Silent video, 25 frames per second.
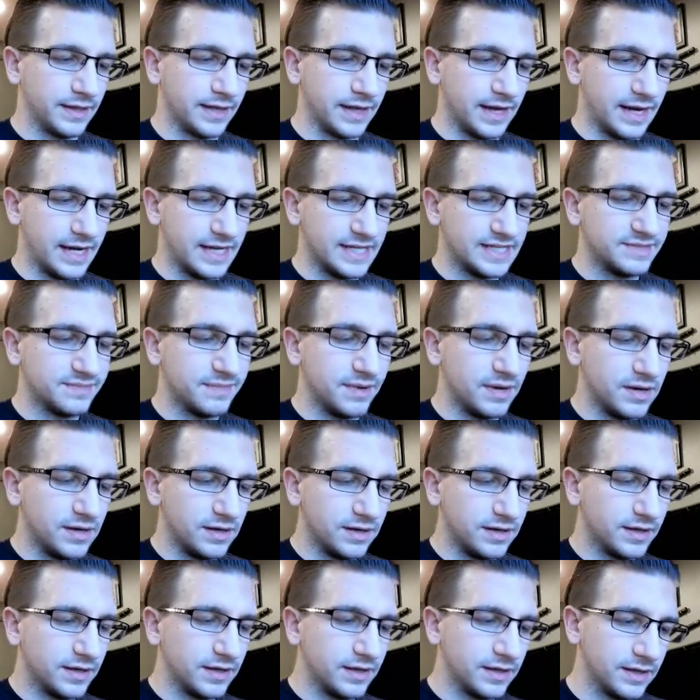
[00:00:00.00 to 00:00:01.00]

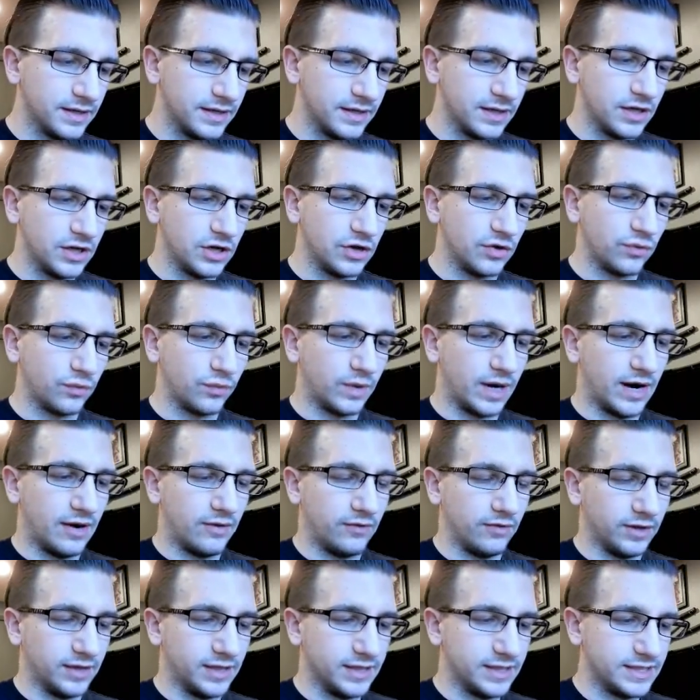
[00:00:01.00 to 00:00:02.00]
Cosmog,
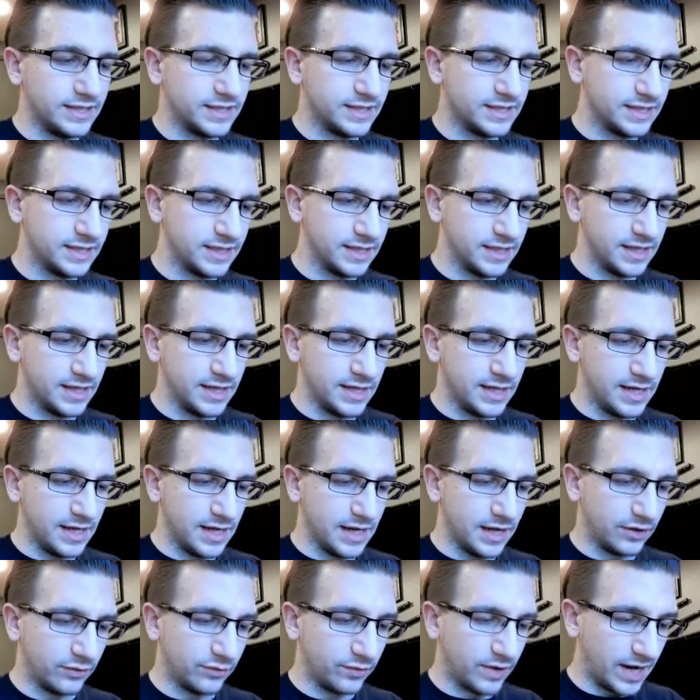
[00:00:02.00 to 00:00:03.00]
Rowlet,
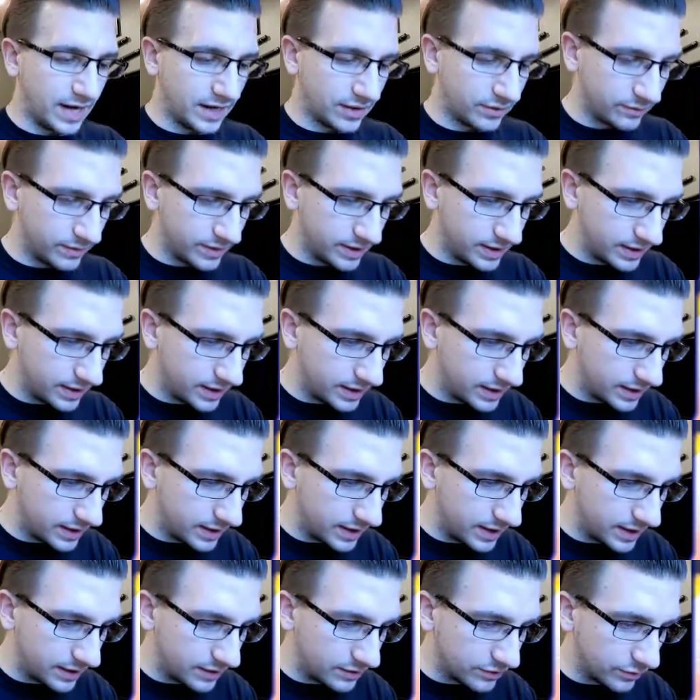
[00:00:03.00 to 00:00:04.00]
an Araquanid
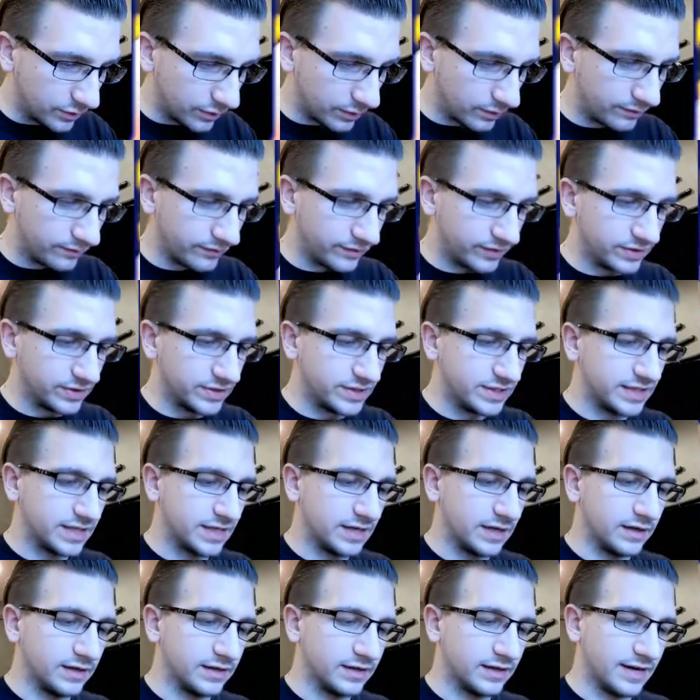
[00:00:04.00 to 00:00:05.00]
that is a reverse
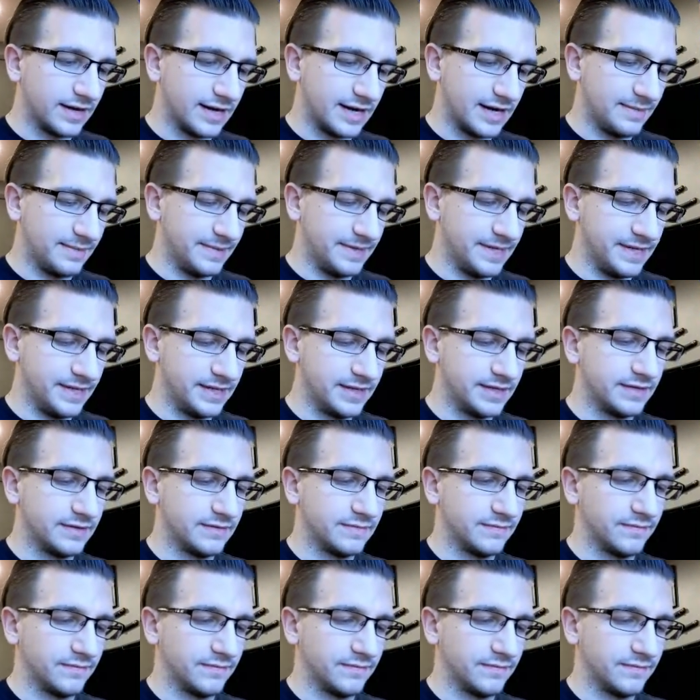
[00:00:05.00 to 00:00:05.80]
uncommon,